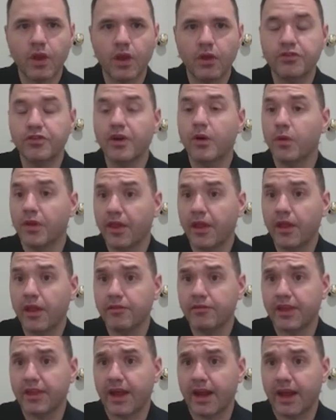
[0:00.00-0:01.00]
So with all
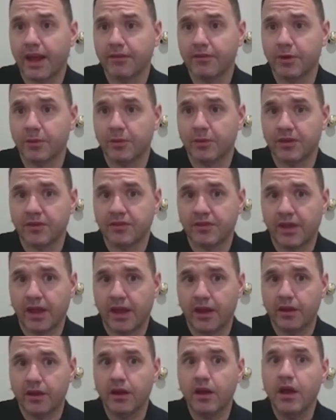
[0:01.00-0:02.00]
of that having been
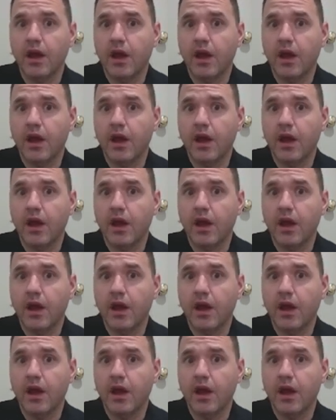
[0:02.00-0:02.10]
said,